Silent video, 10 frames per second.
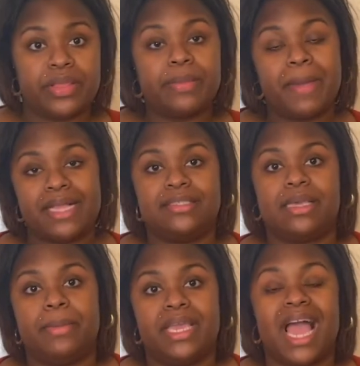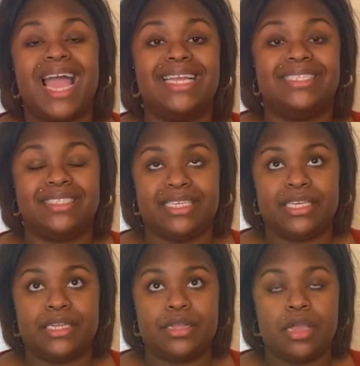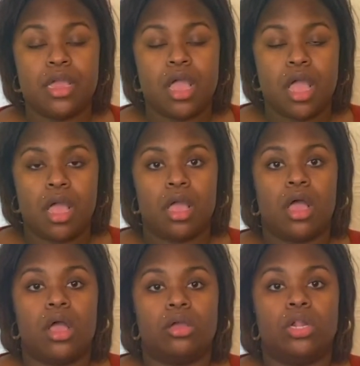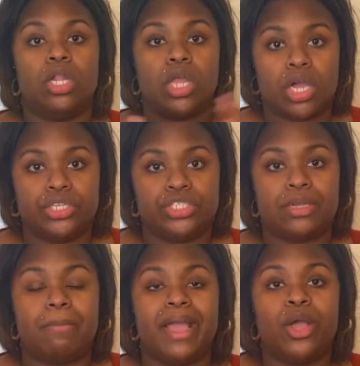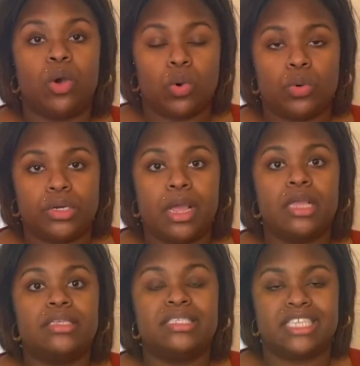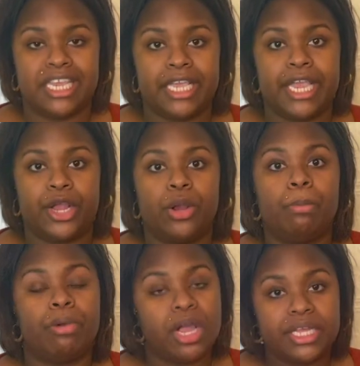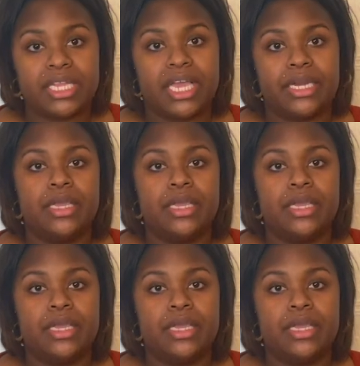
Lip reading: pandemic, I did launch my own skincare product line.